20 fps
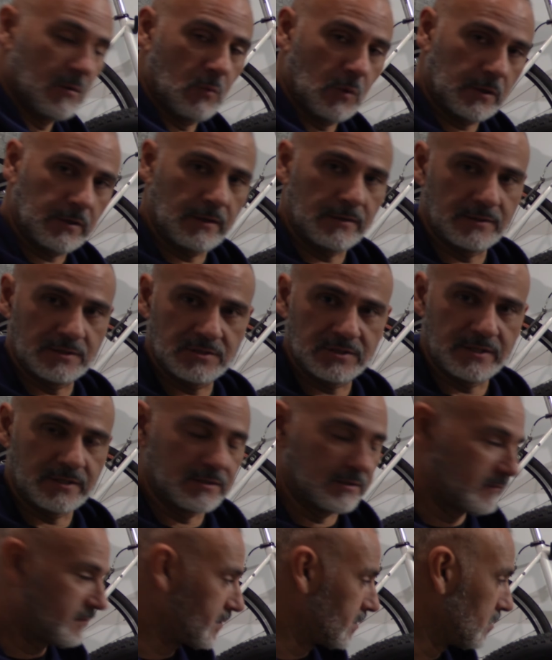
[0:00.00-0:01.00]
work on this thing in
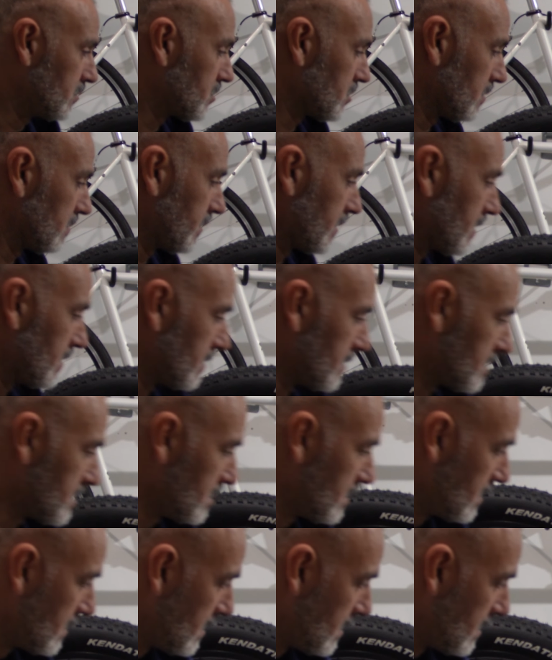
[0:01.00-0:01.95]
the future, because